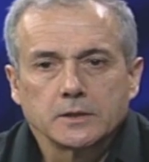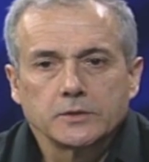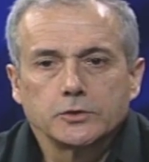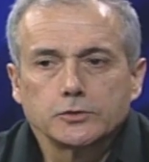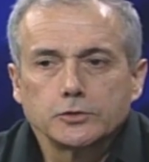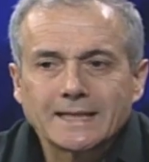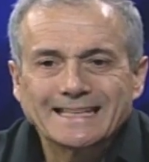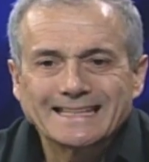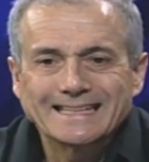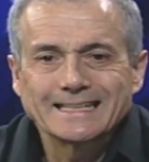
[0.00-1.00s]
You do not
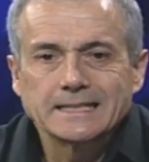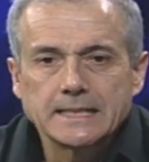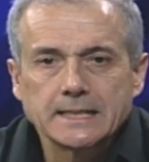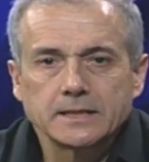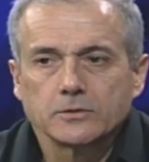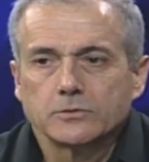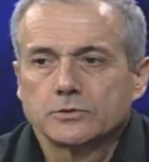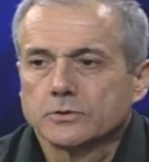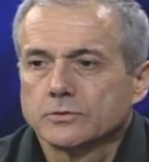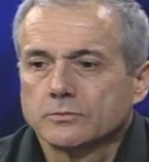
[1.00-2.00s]
need
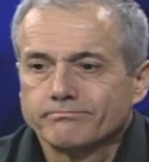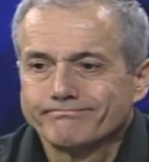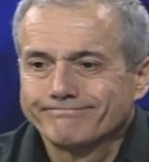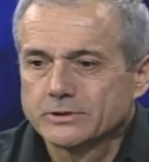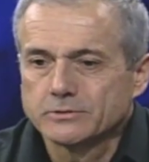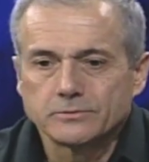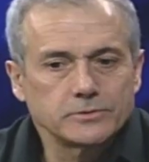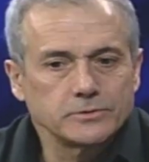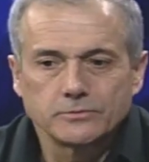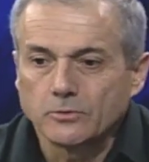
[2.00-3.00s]
to, to,
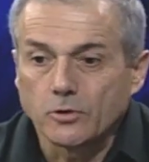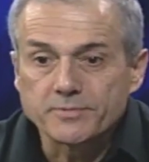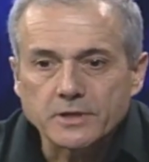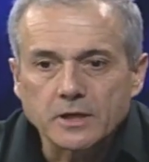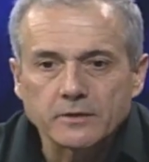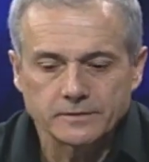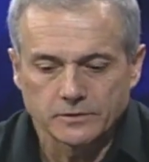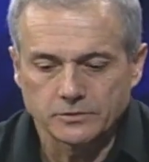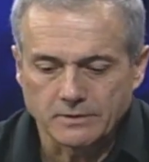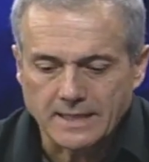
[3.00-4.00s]
to observe,
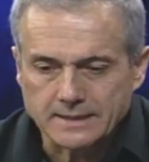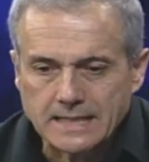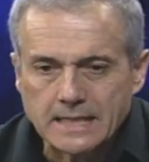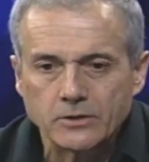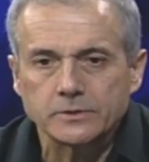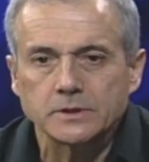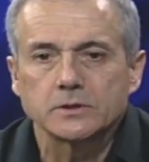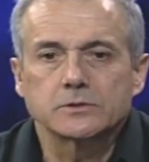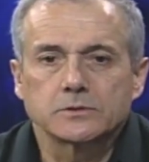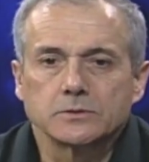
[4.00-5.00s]
to write down,
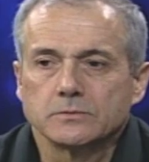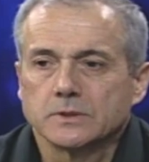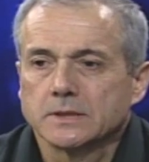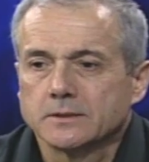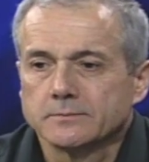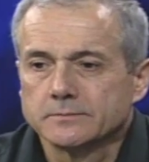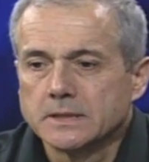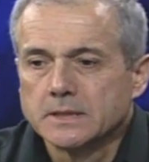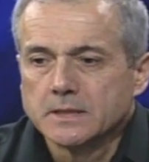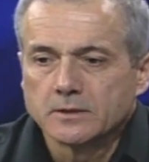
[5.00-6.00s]
to, um,
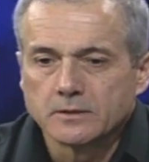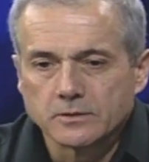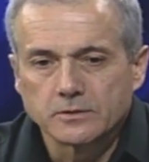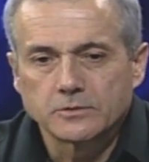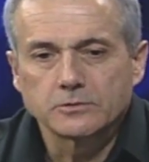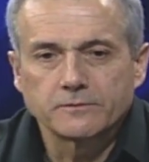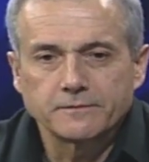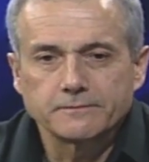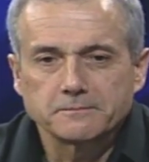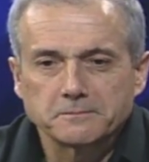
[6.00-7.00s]
to f